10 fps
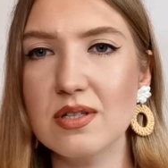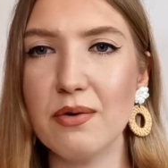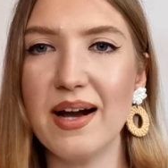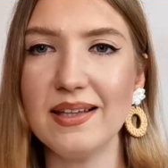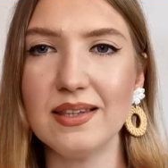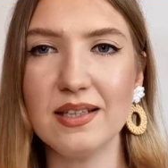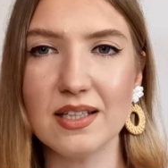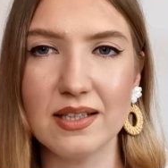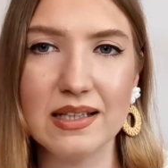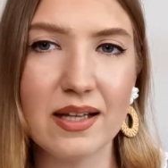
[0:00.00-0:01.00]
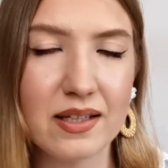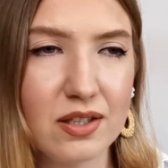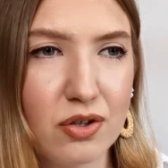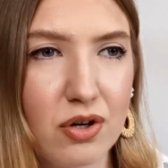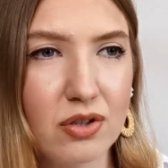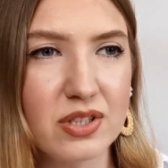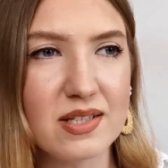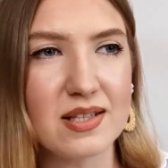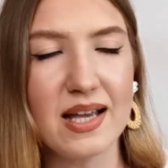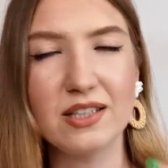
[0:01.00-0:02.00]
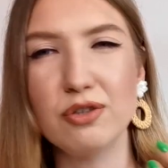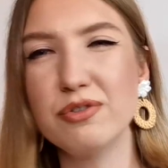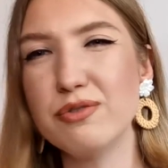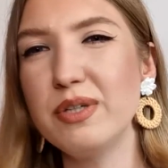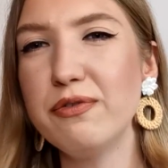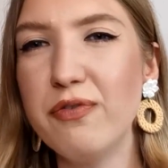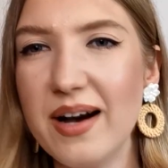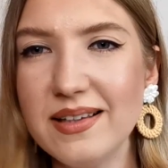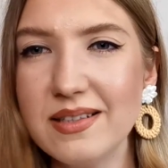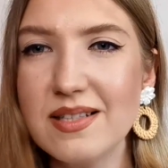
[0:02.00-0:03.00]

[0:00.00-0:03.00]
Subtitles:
So I think Ylang-ylang Gold is like this refined,